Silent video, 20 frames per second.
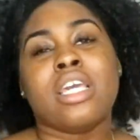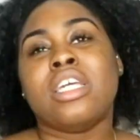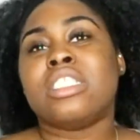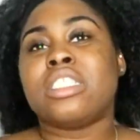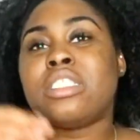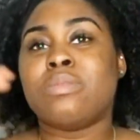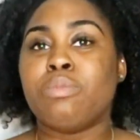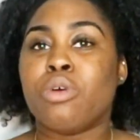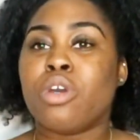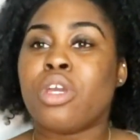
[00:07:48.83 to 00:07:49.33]

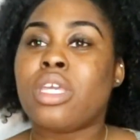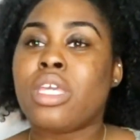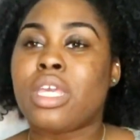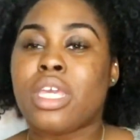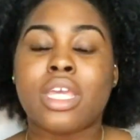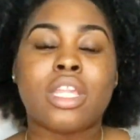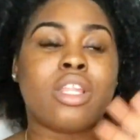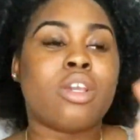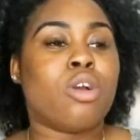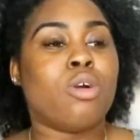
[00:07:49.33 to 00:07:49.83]

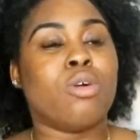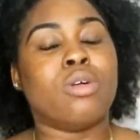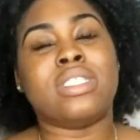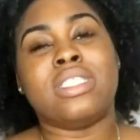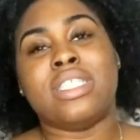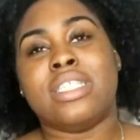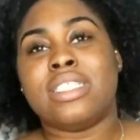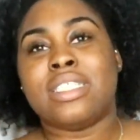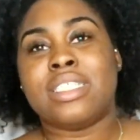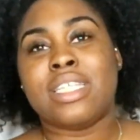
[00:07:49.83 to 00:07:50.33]
smoking
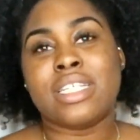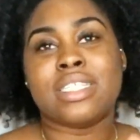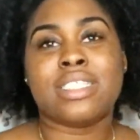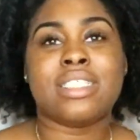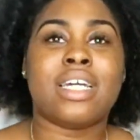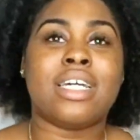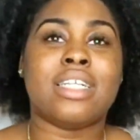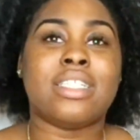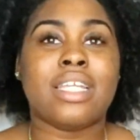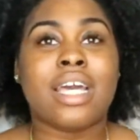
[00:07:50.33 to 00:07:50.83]
causes this,
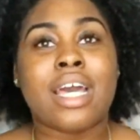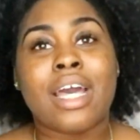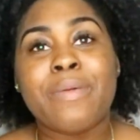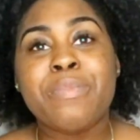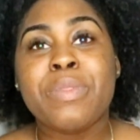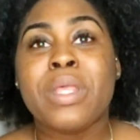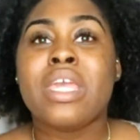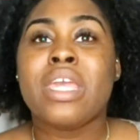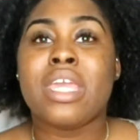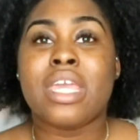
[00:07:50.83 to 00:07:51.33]
that,